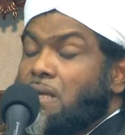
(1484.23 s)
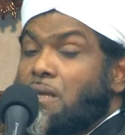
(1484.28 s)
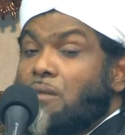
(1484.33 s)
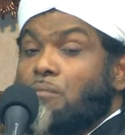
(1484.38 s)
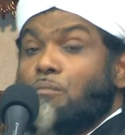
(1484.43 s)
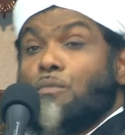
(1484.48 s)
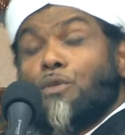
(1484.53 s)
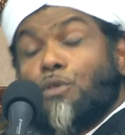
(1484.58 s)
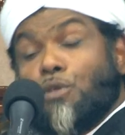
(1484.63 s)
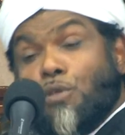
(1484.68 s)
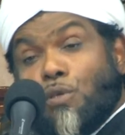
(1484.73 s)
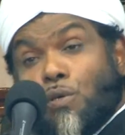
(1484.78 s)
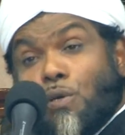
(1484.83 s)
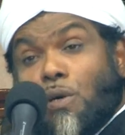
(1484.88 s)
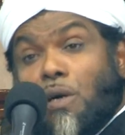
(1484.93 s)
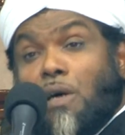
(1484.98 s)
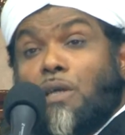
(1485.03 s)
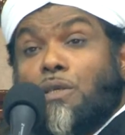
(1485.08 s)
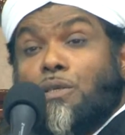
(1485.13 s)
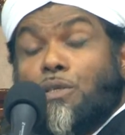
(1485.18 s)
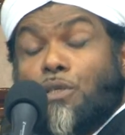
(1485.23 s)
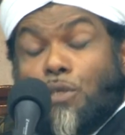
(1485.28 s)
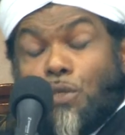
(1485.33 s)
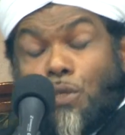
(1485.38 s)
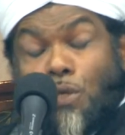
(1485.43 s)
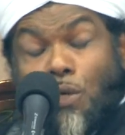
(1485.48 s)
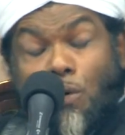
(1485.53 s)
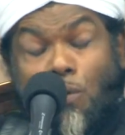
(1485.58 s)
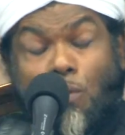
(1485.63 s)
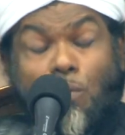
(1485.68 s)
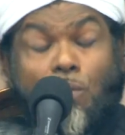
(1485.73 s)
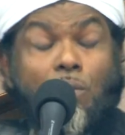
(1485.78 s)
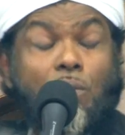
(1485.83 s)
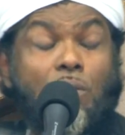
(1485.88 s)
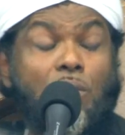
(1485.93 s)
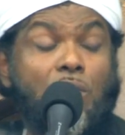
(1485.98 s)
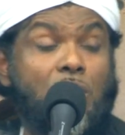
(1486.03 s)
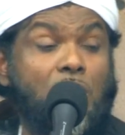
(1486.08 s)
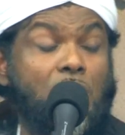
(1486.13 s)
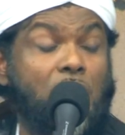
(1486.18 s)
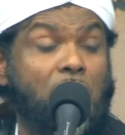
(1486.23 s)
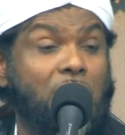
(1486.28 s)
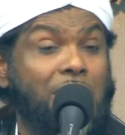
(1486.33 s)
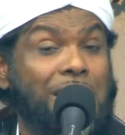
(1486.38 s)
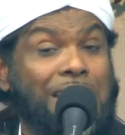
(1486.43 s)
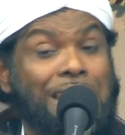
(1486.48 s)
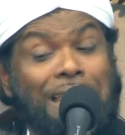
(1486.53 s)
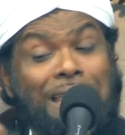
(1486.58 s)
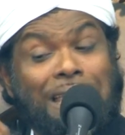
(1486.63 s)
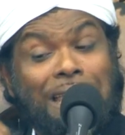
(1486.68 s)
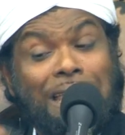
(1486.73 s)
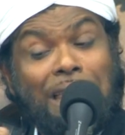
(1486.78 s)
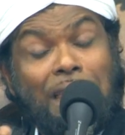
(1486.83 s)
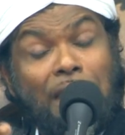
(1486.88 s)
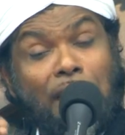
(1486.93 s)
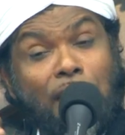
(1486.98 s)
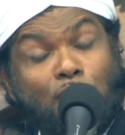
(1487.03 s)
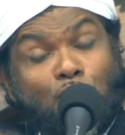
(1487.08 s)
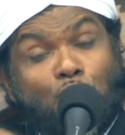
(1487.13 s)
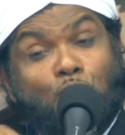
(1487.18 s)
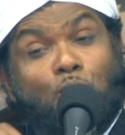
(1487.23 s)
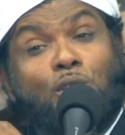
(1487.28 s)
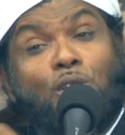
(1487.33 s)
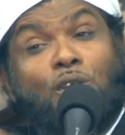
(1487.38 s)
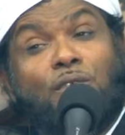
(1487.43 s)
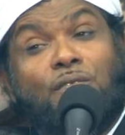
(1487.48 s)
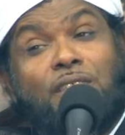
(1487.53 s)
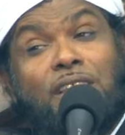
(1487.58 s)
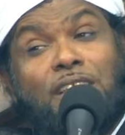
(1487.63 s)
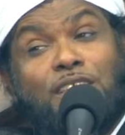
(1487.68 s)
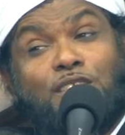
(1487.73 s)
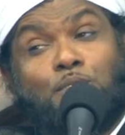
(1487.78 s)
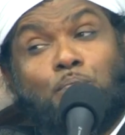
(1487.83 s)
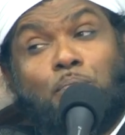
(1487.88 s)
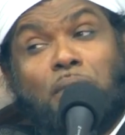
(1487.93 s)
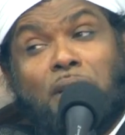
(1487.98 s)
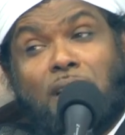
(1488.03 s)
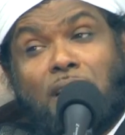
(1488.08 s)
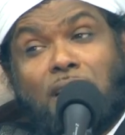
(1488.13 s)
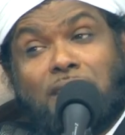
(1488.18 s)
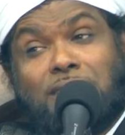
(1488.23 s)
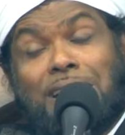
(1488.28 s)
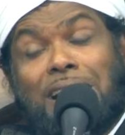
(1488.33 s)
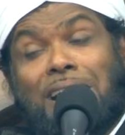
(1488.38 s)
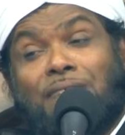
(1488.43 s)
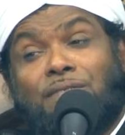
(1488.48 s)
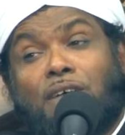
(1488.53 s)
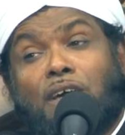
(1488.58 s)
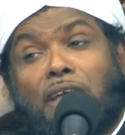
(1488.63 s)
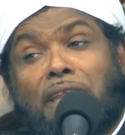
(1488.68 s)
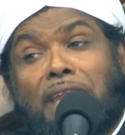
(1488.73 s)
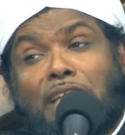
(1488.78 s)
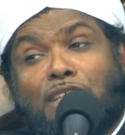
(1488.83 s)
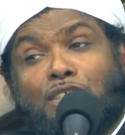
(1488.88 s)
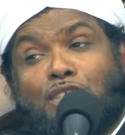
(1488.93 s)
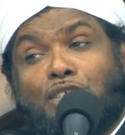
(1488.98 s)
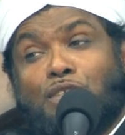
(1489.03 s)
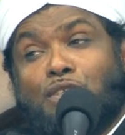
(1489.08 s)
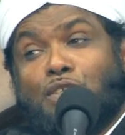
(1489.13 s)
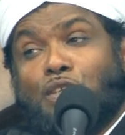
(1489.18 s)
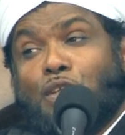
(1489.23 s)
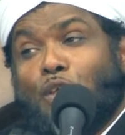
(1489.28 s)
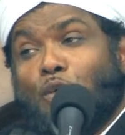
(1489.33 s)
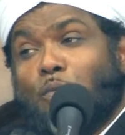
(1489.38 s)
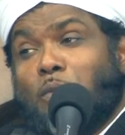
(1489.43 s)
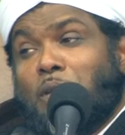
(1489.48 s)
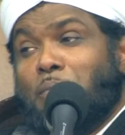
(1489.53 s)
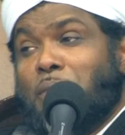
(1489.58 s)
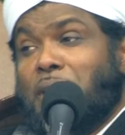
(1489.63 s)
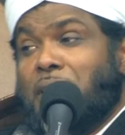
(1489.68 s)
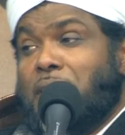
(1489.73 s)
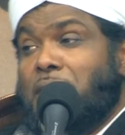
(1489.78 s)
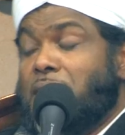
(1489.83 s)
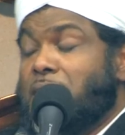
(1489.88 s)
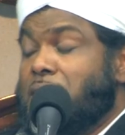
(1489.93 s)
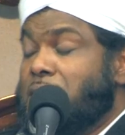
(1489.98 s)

But do you know? Each one of these pillars have connection to human being.